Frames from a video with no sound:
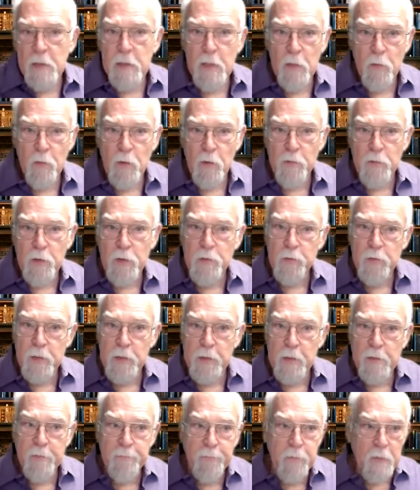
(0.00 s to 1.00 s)
Isn't that what we're
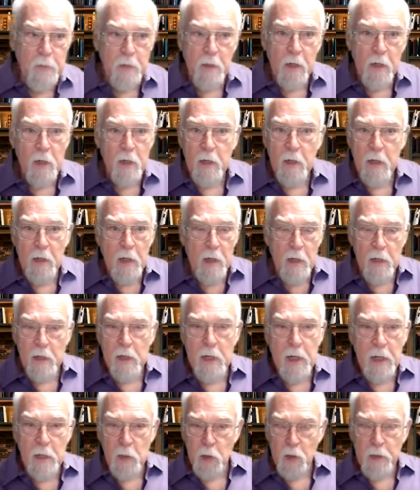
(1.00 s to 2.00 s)
doing? I,
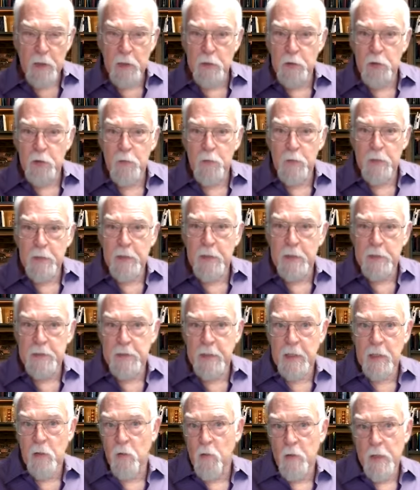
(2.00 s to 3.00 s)
I look at you and I
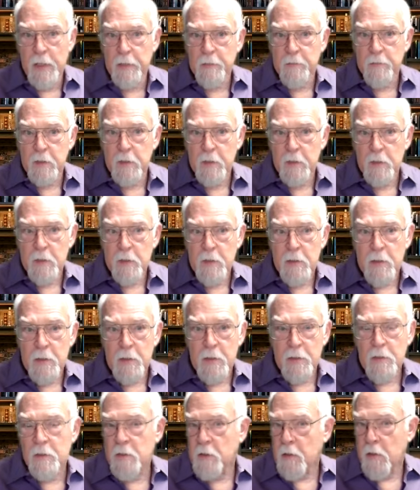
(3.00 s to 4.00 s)
say, oh, I,
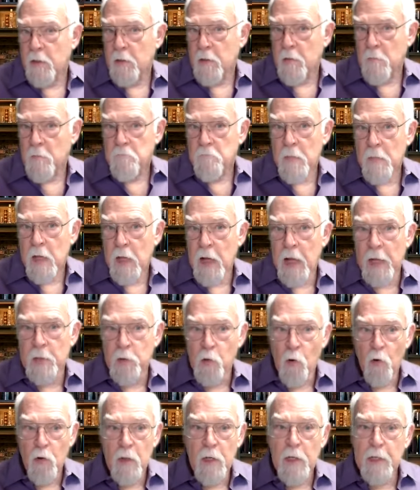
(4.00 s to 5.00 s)
I
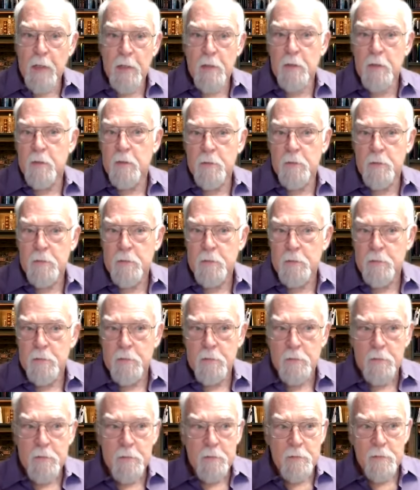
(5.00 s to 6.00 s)
don't like
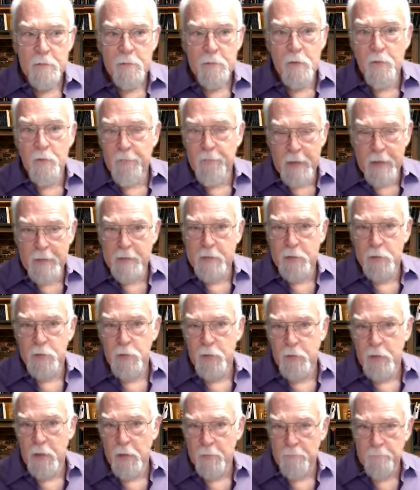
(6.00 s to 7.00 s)
the fact
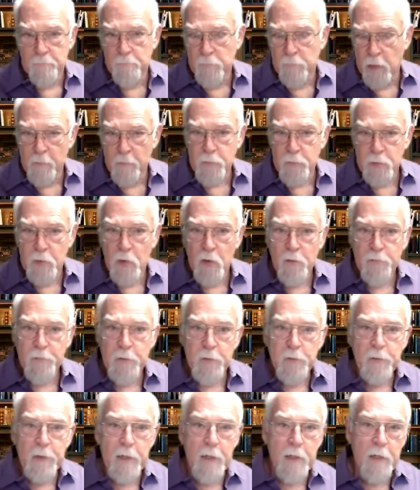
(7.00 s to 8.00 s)
that you got bumps all over
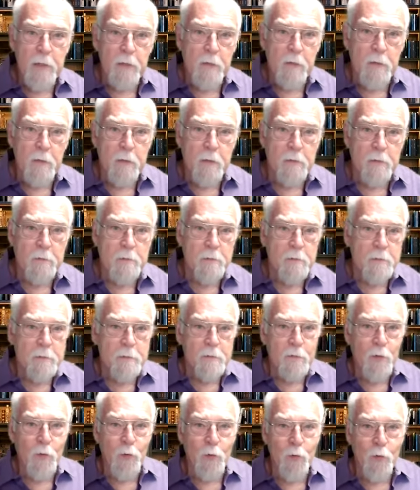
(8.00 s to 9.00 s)
your head or,
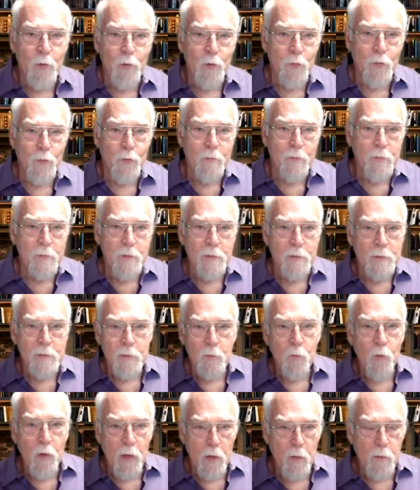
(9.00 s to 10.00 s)
or you
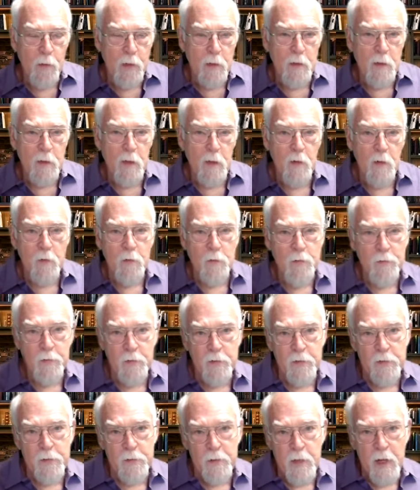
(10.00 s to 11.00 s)
wear weird clothes
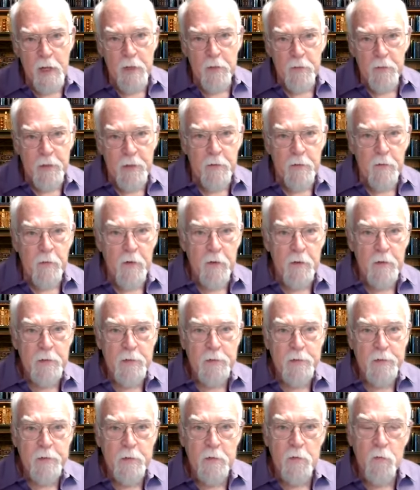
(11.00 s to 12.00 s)
or you dye your hair
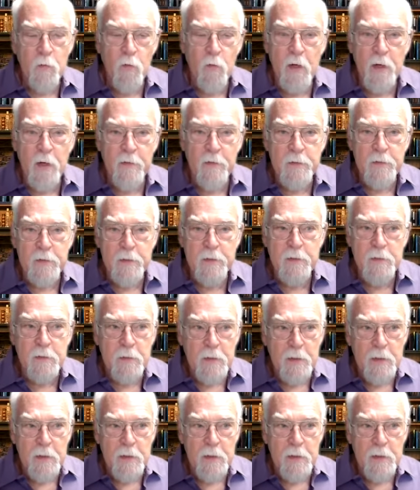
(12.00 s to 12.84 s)
orange or whatever,